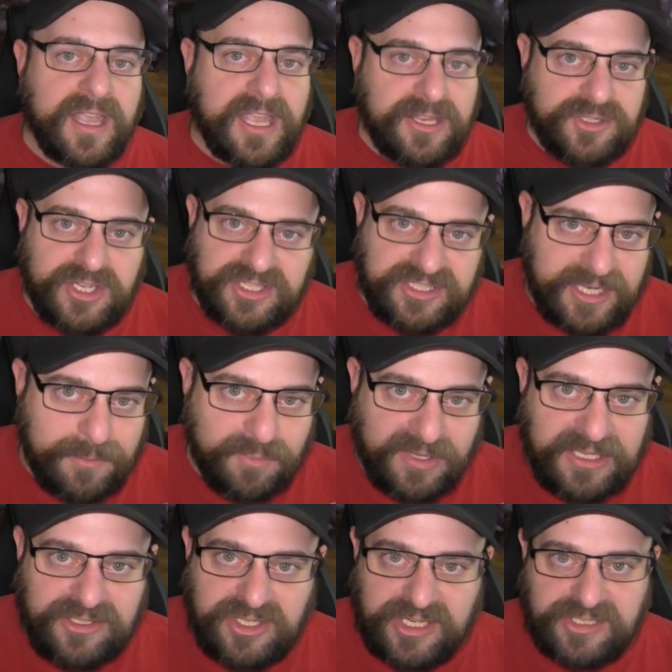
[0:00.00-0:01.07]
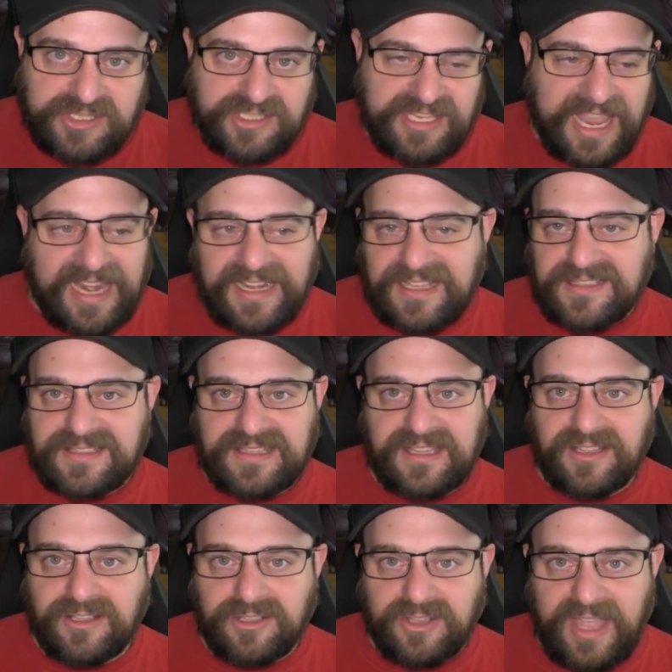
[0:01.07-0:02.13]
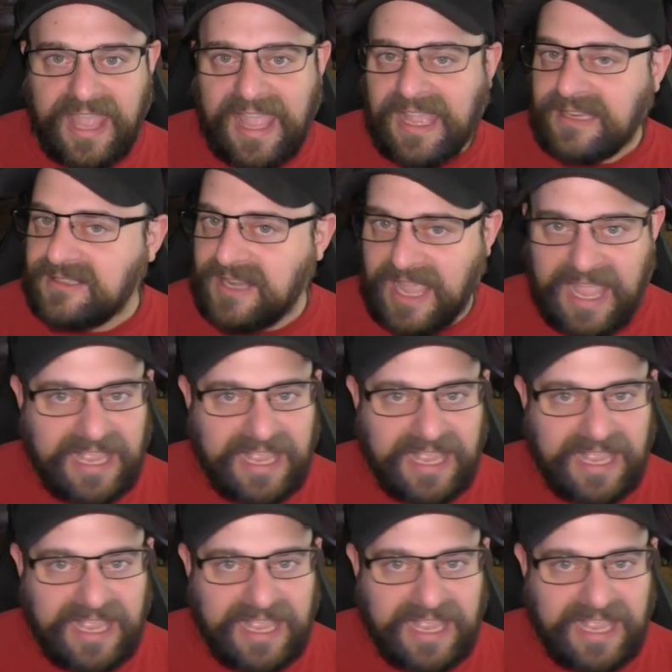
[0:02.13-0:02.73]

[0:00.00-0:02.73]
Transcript: Just simply just standing still and